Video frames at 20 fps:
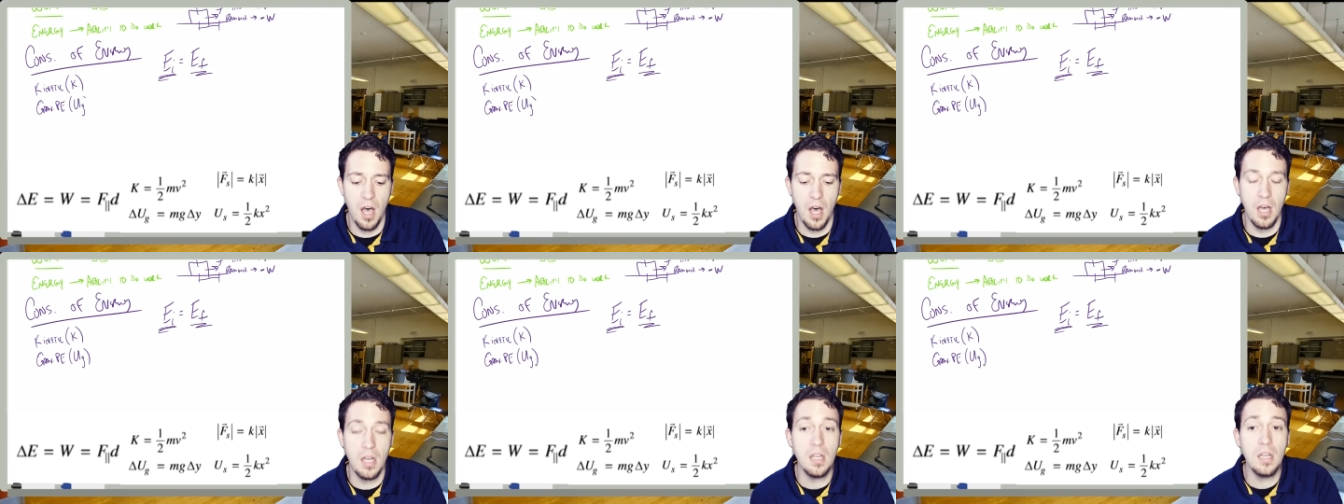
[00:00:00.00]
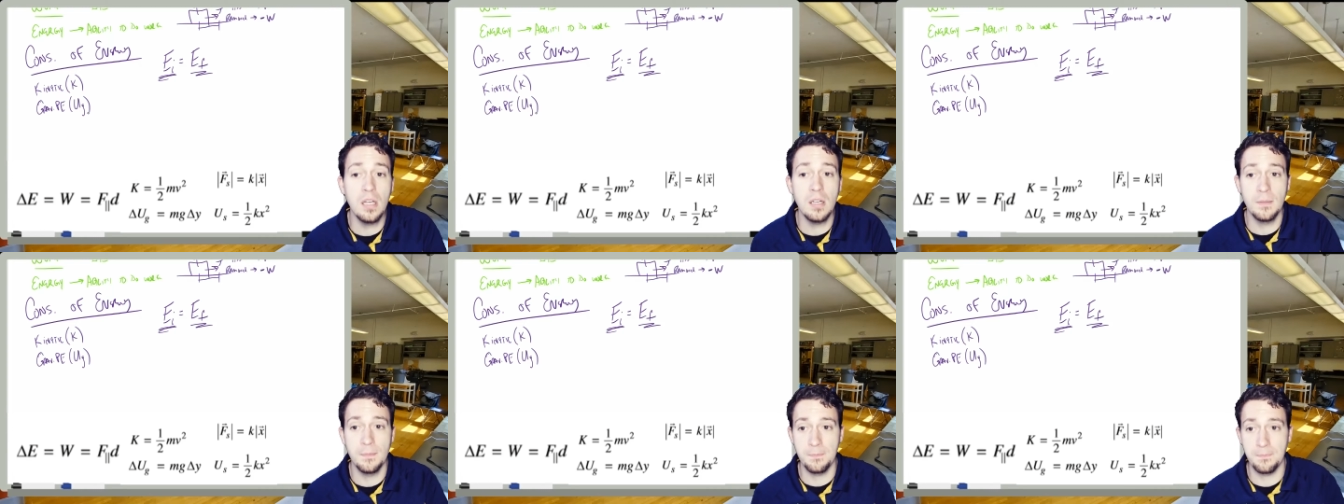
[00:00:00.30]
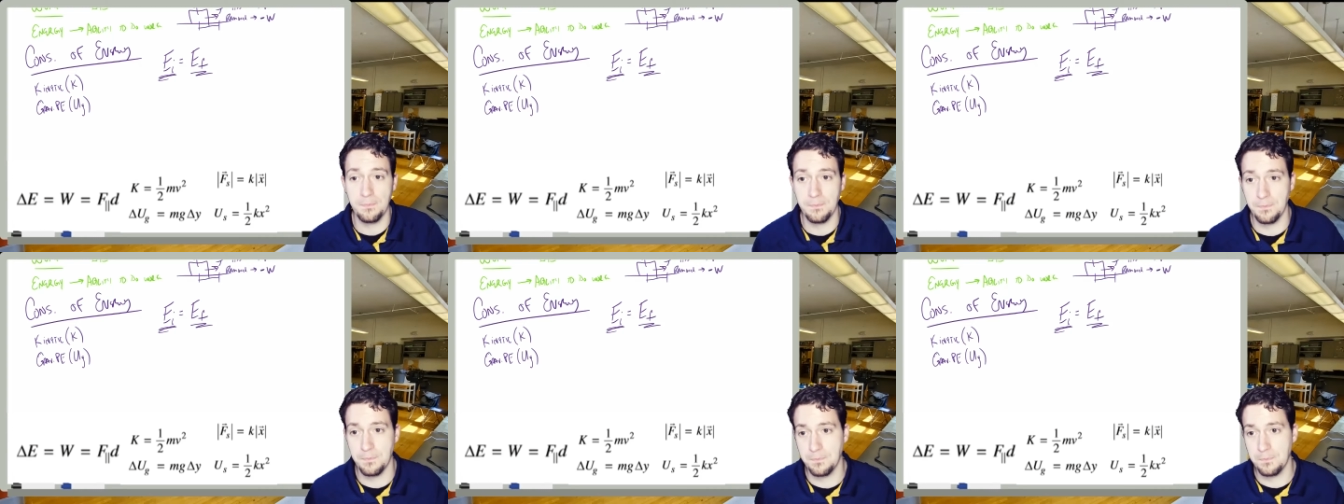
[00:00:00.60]
UG,
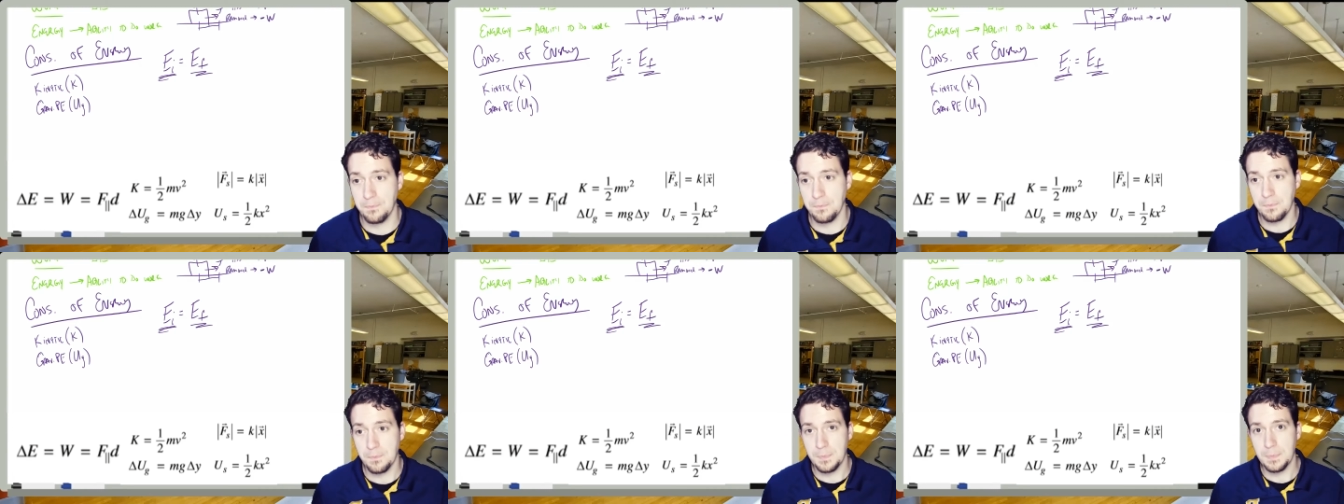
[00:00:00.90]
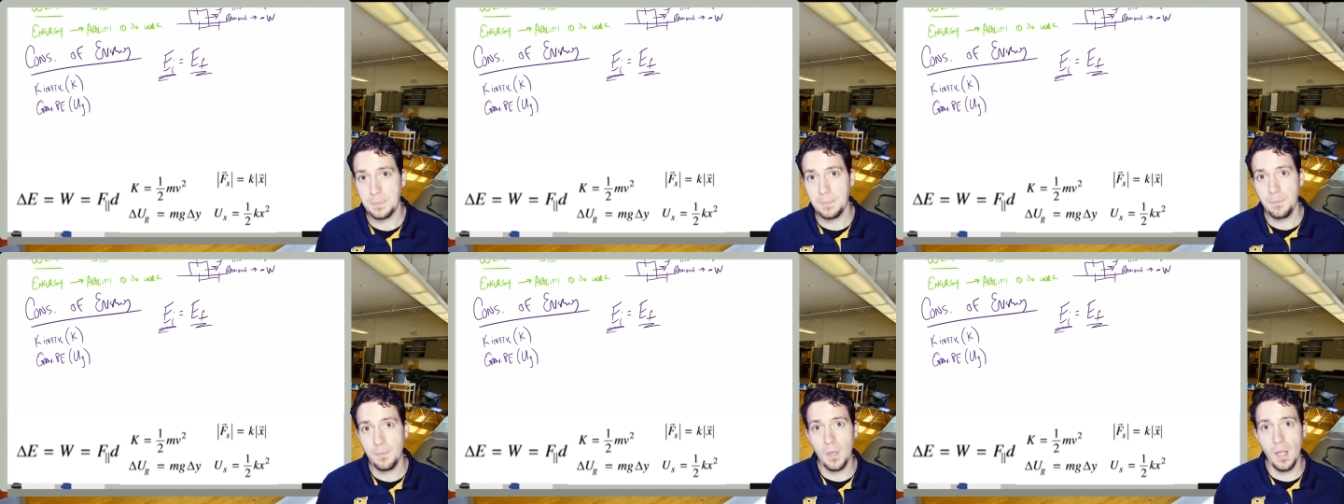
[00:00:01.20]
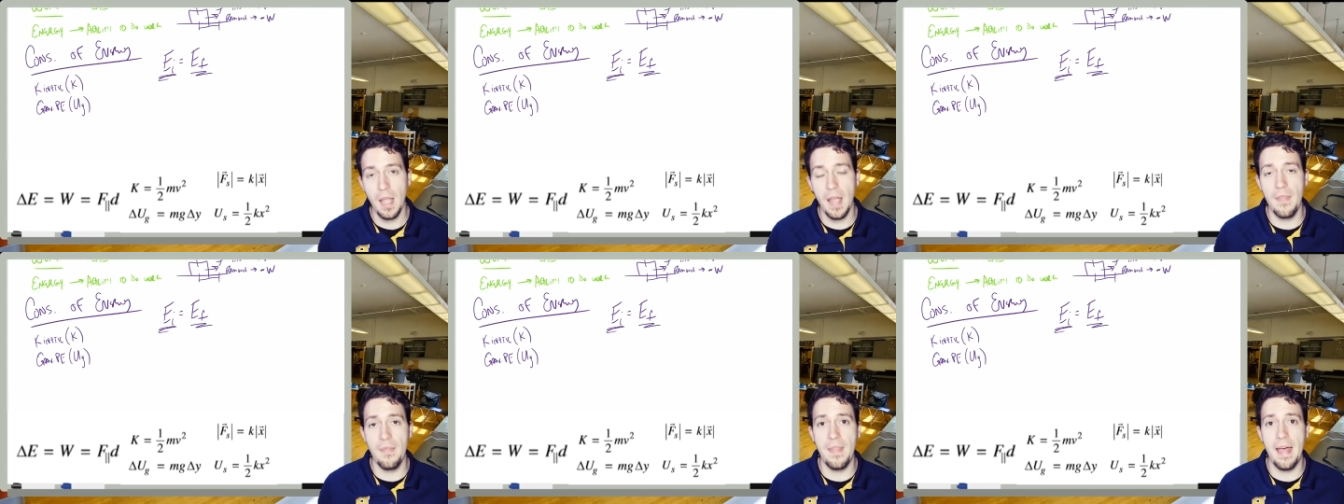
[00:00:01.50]

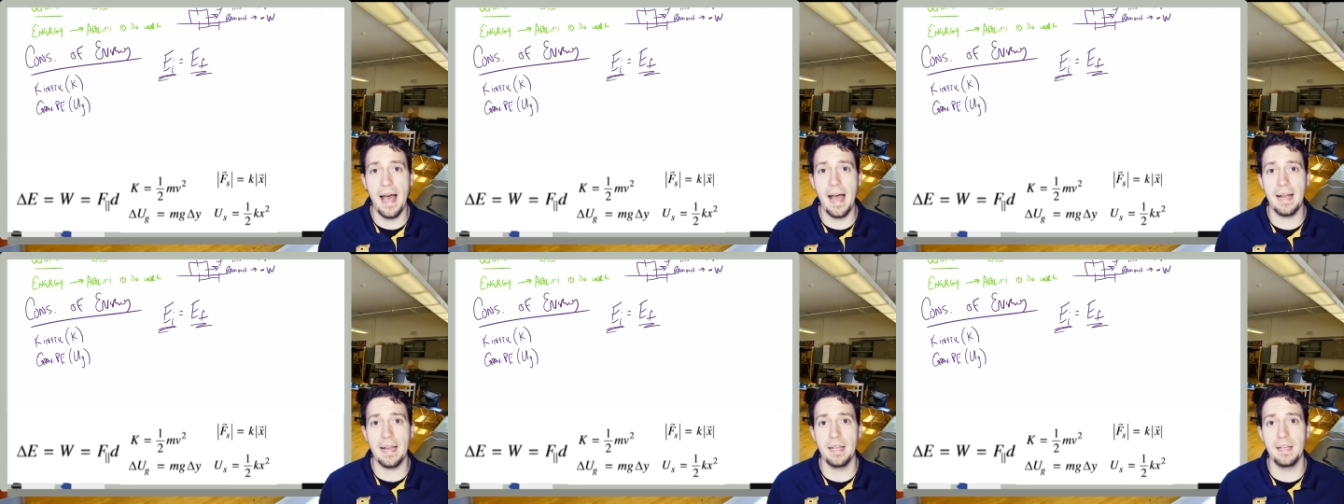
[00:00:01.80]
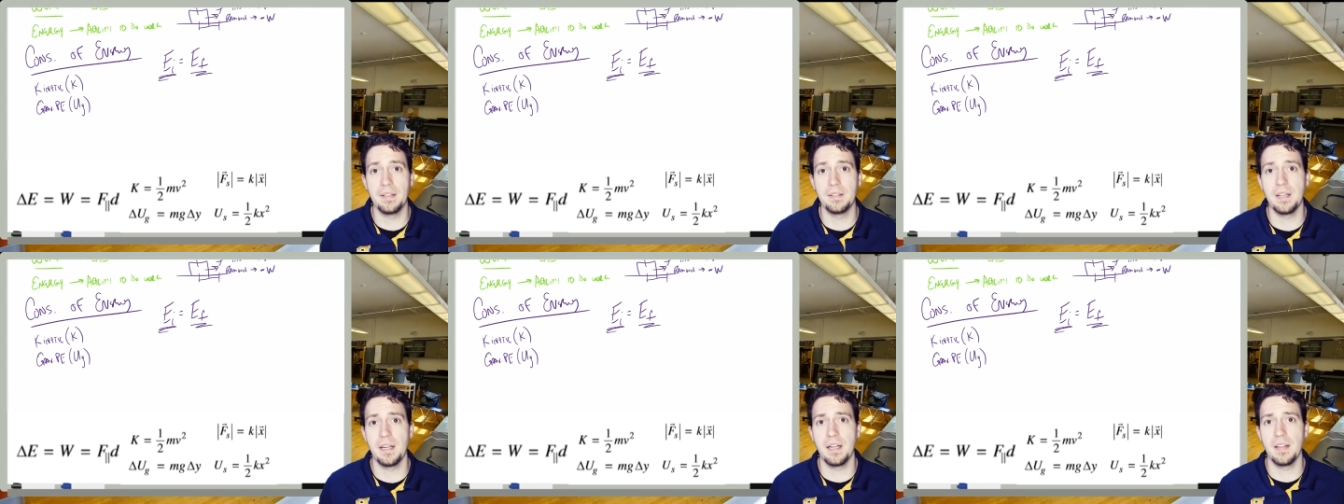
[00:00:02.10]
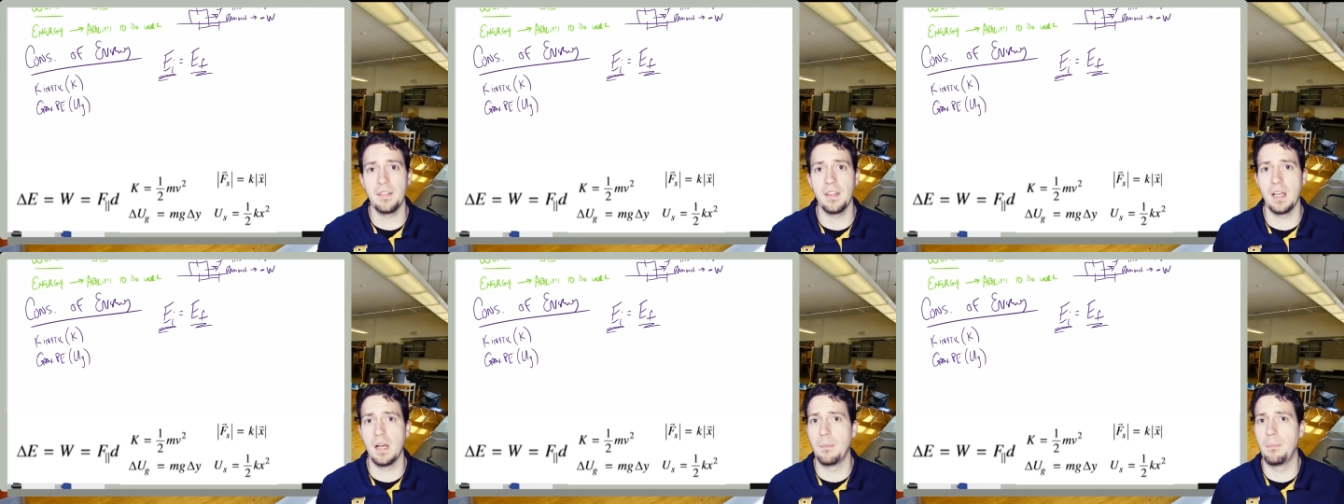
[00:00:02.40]
and that is
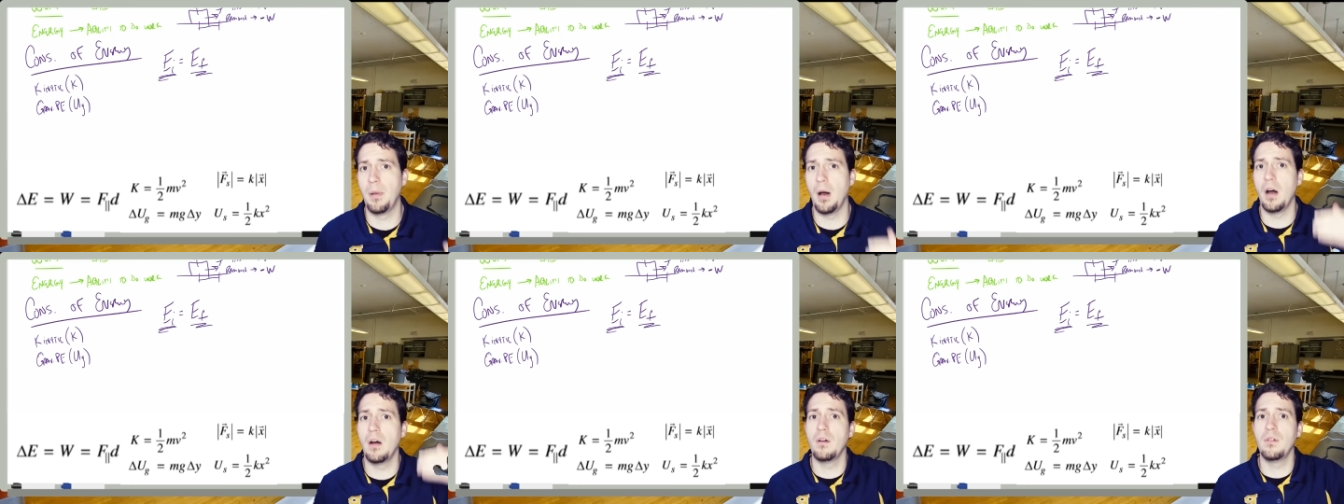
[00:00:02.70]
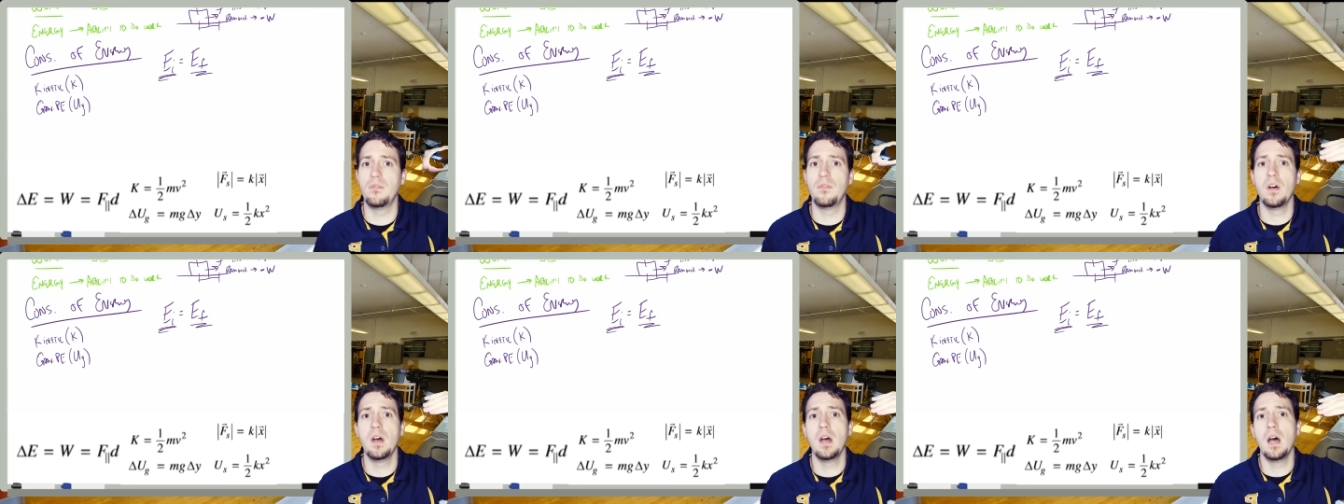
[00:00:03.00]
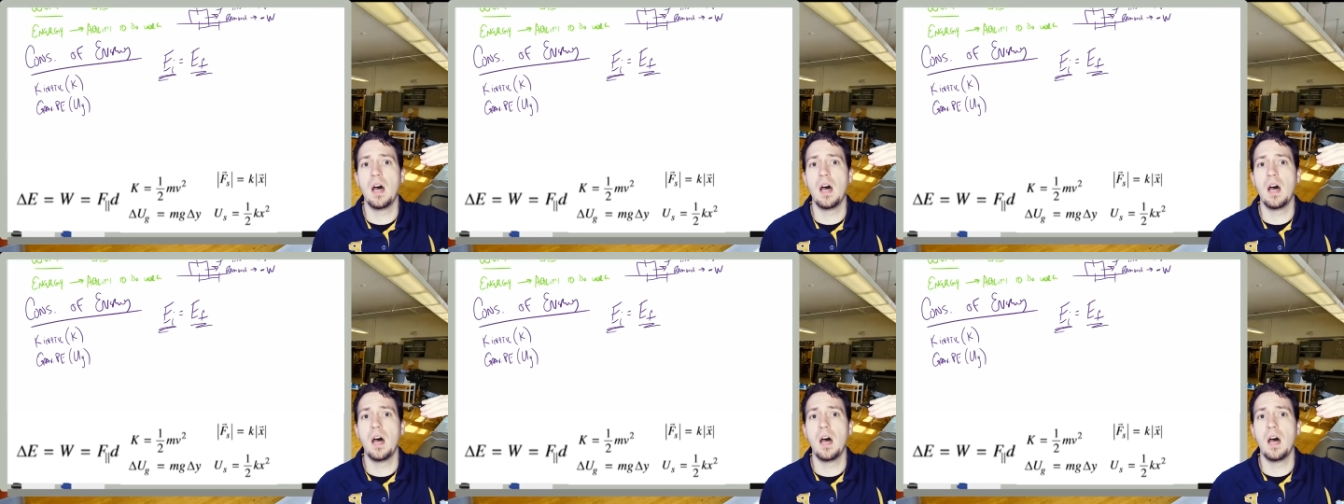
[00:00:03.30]
anything above